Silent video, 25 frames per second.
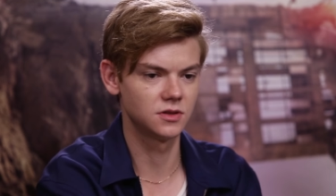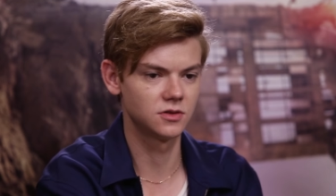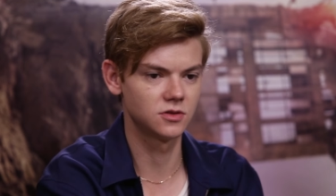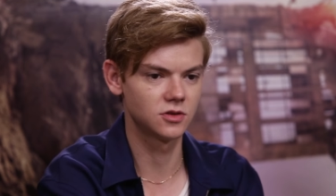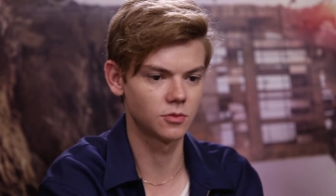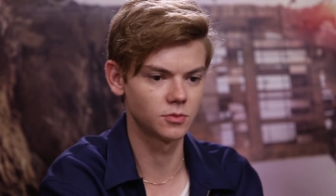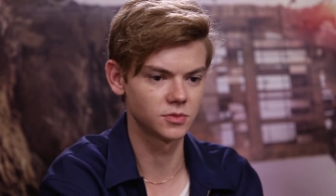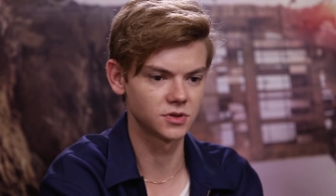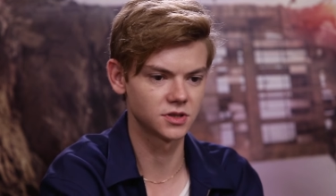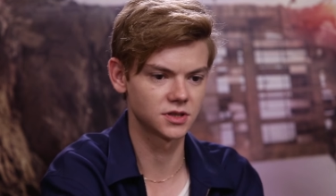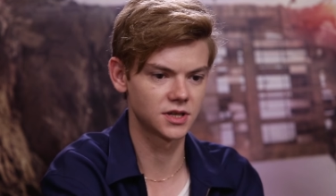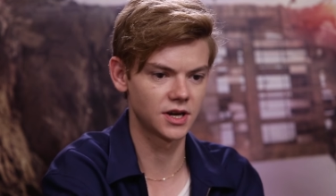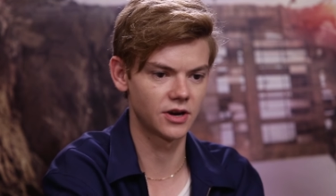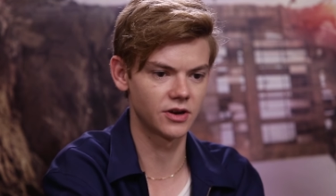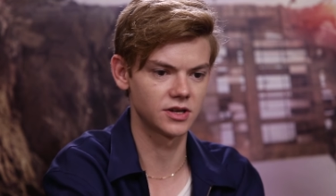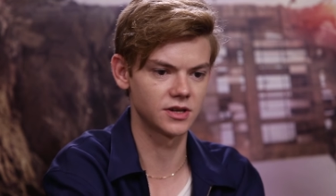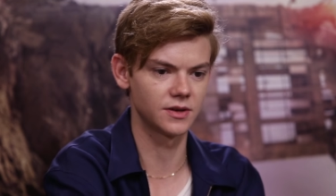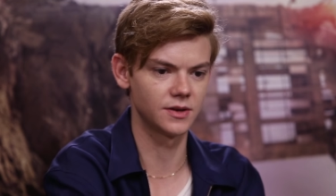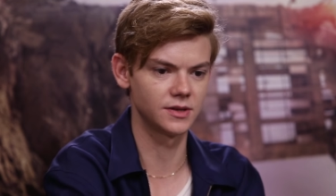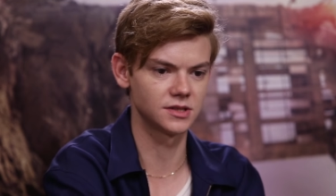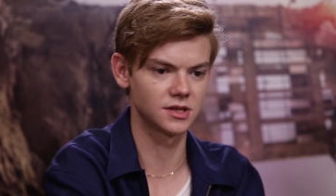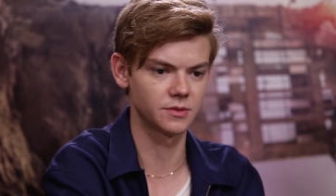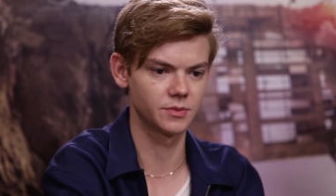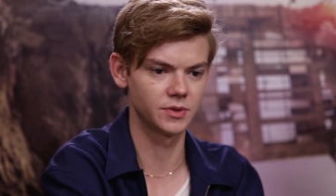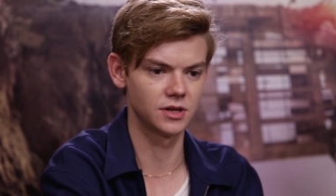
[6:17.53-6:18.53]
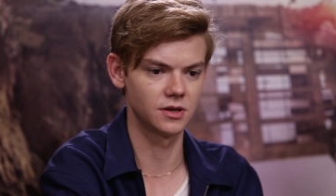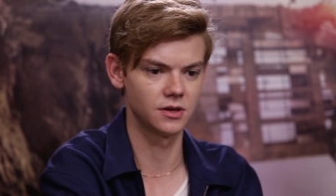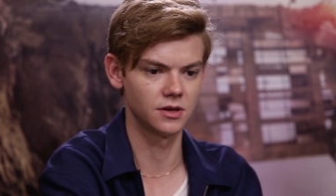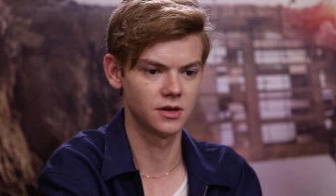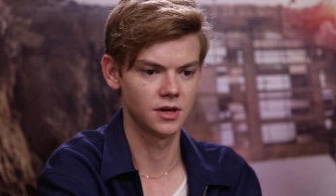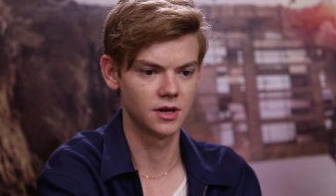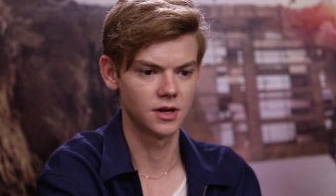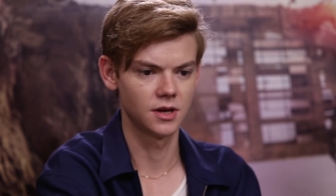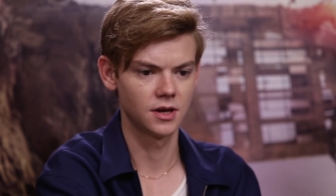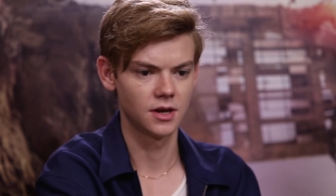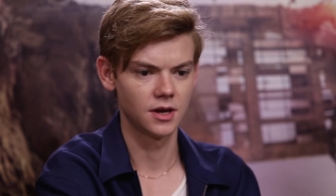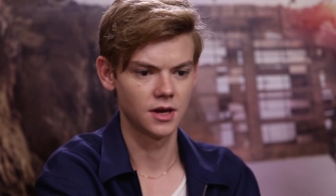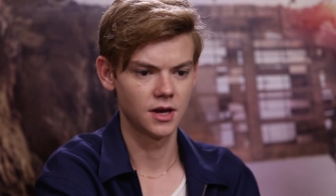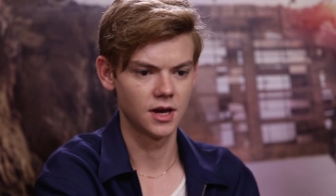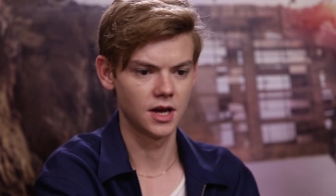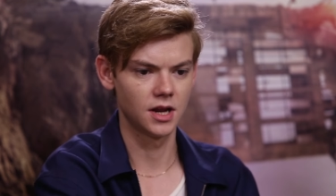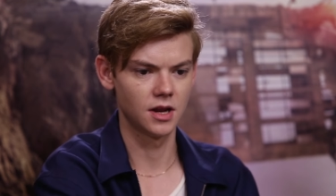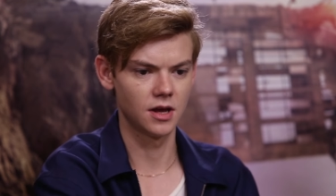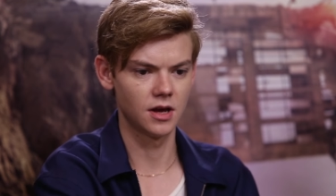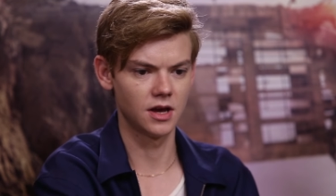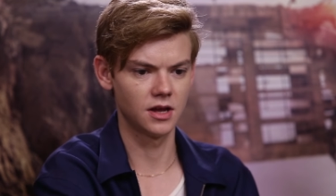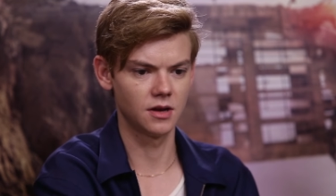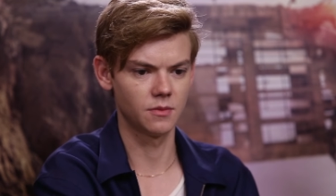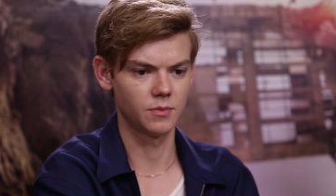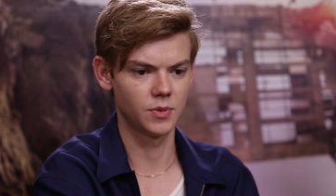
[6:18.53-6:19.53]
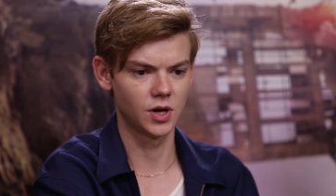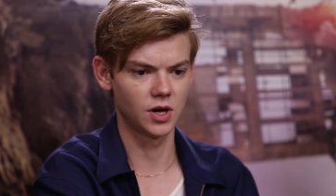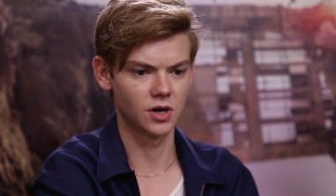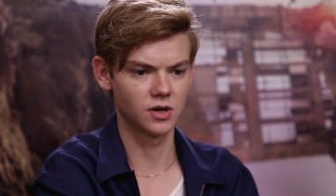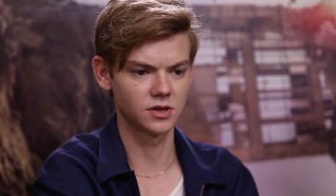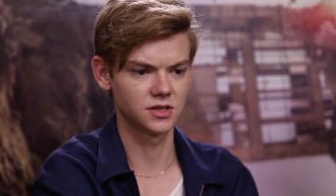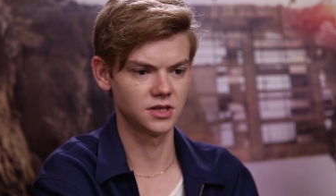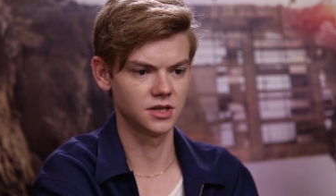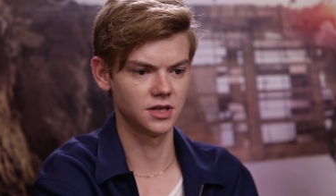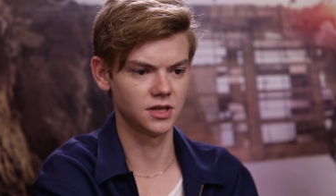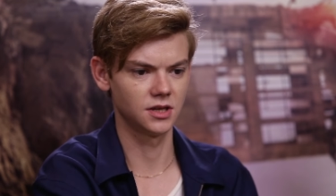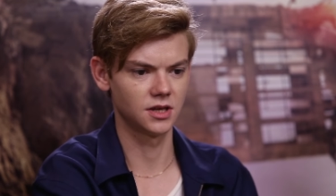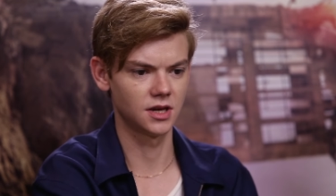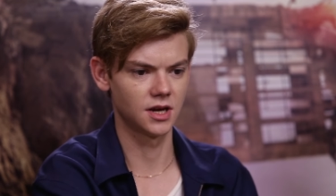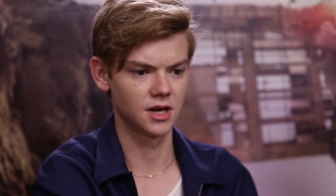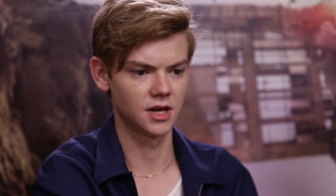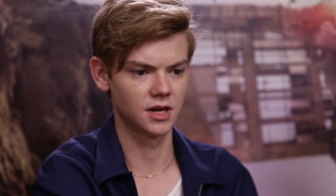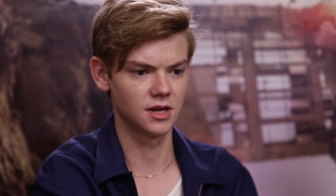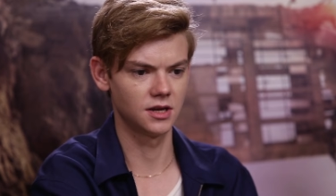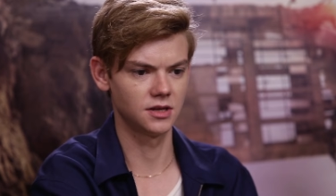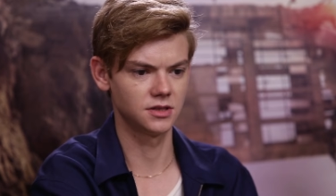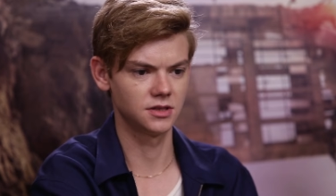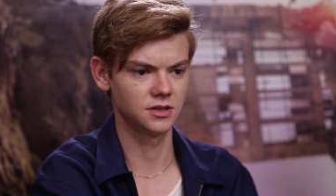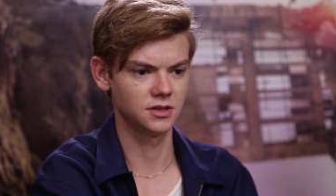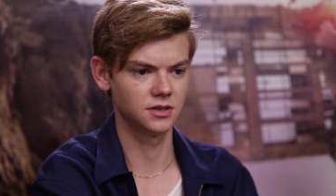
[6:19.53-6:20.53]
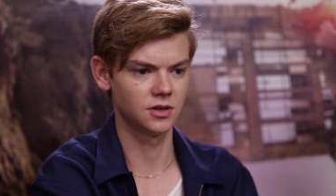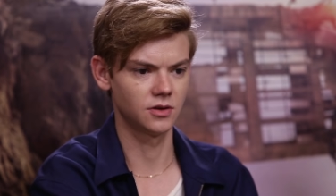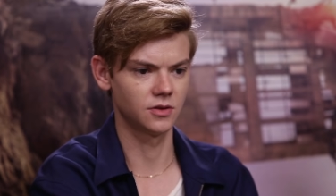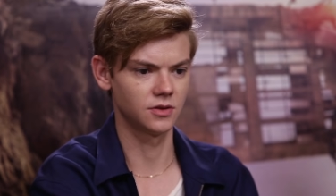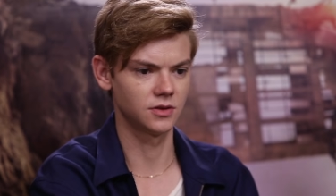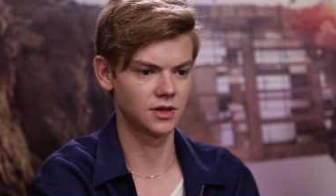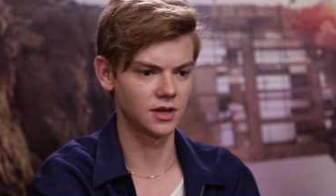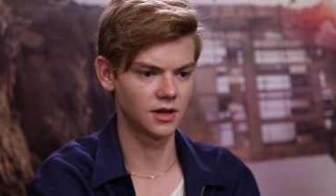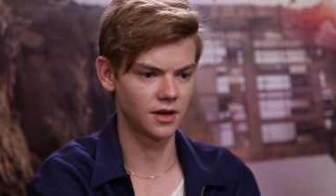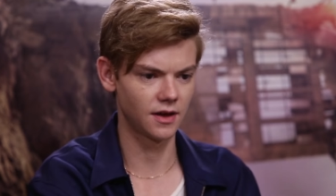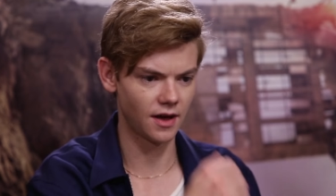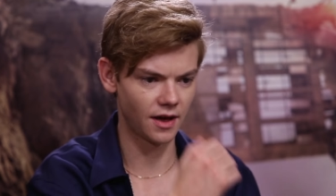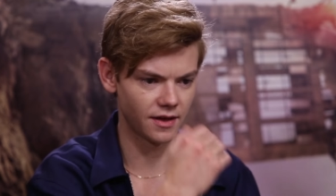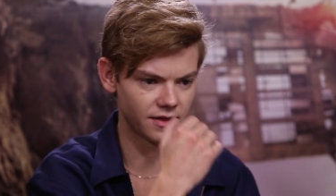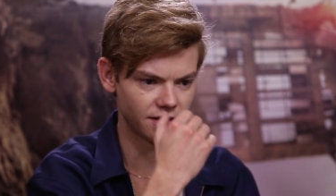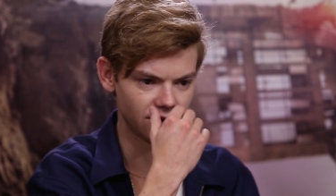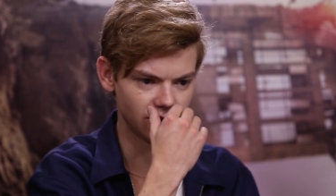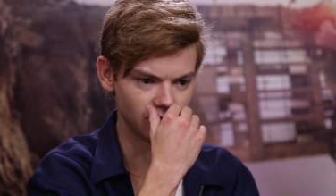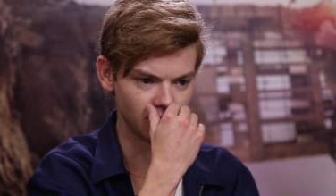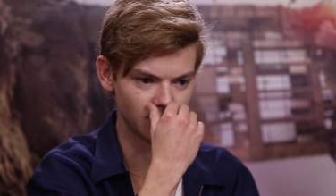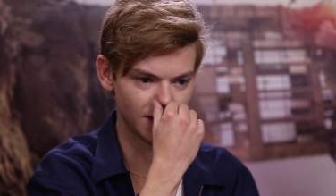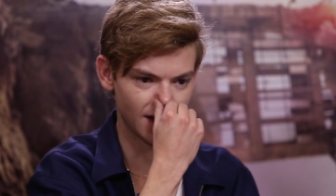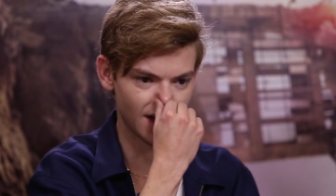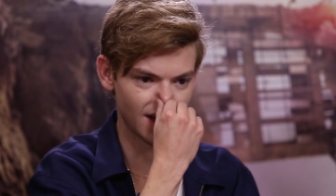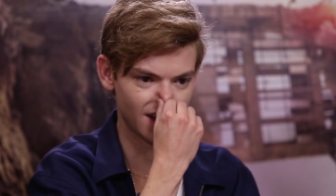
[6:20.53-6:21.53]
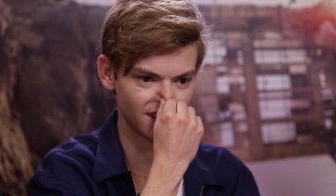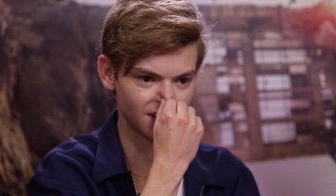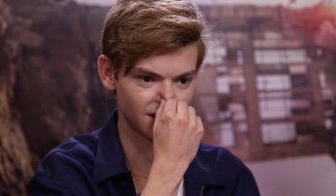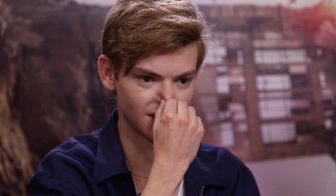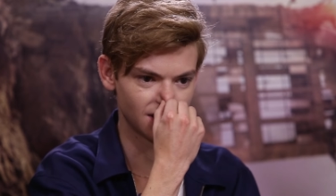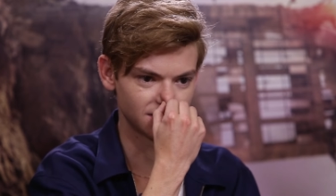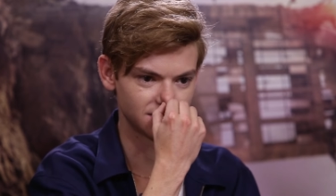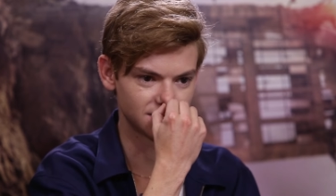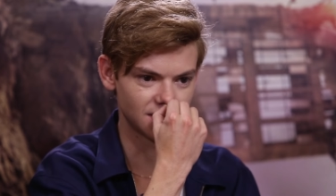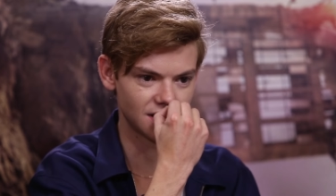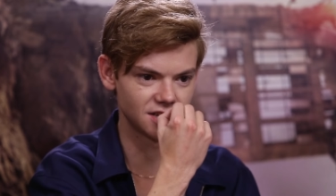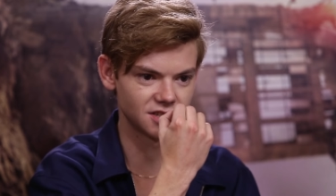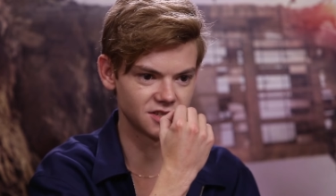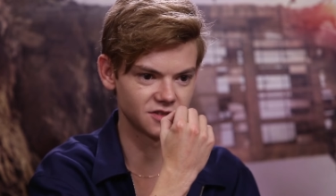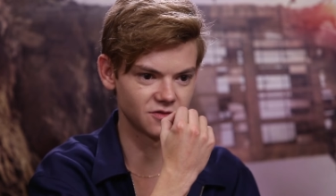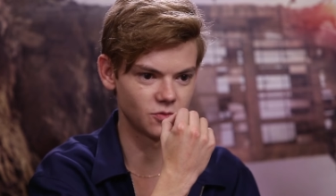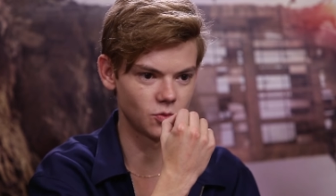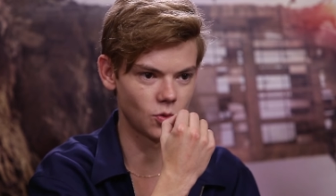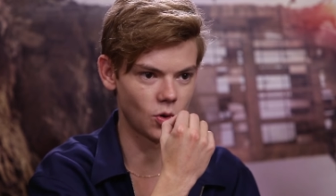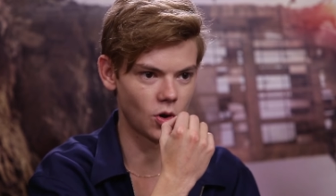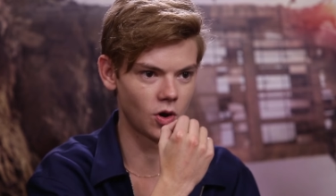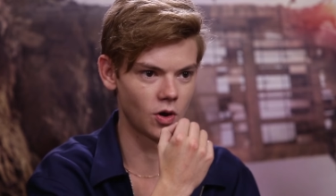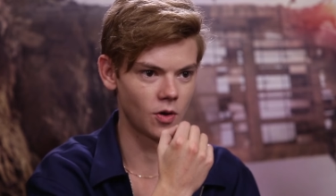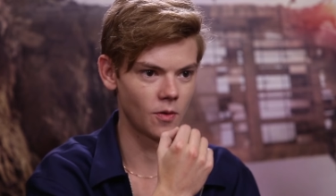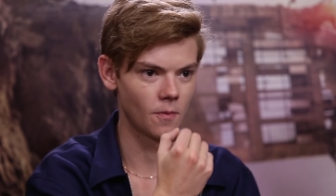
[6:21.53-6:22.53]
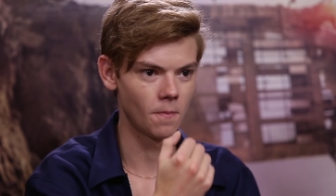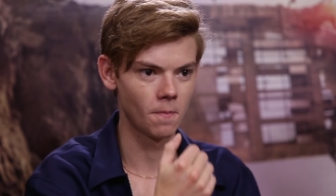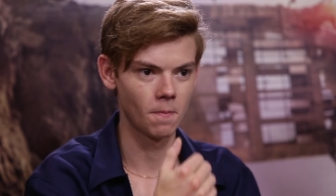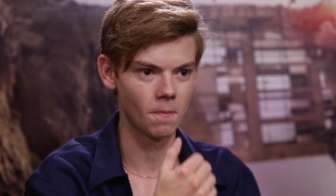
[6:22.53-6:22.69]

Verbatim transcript: Thomas's character ends up in a in a, in a party, and you know the, I think you get a, a, sense of what